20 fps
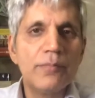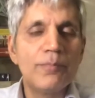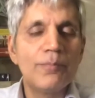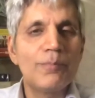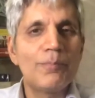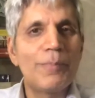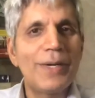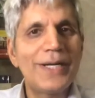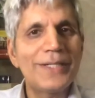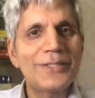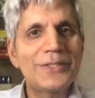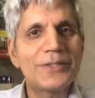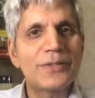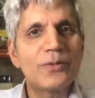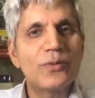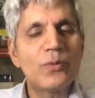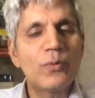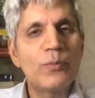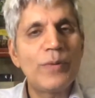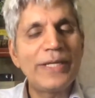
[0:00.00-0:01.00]
But
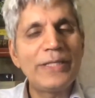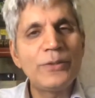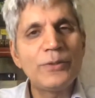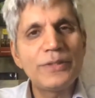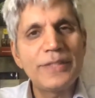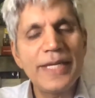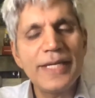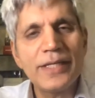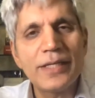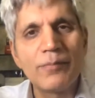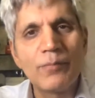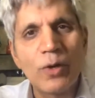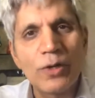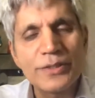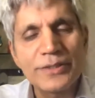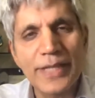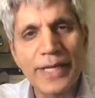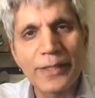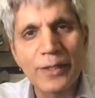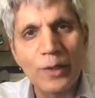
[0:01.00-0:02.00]
when you take a more
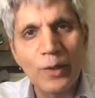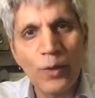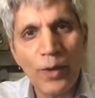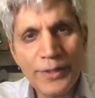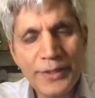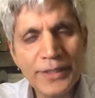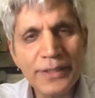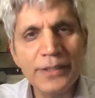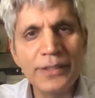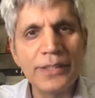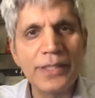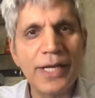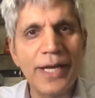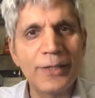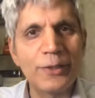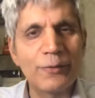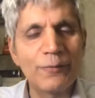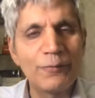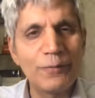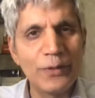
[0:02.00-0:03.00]
psychological
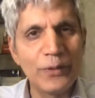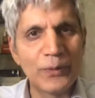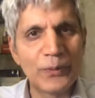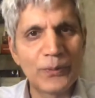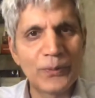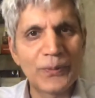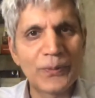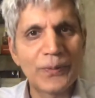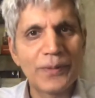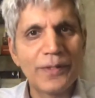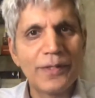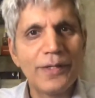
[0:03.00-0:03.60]
kind of view,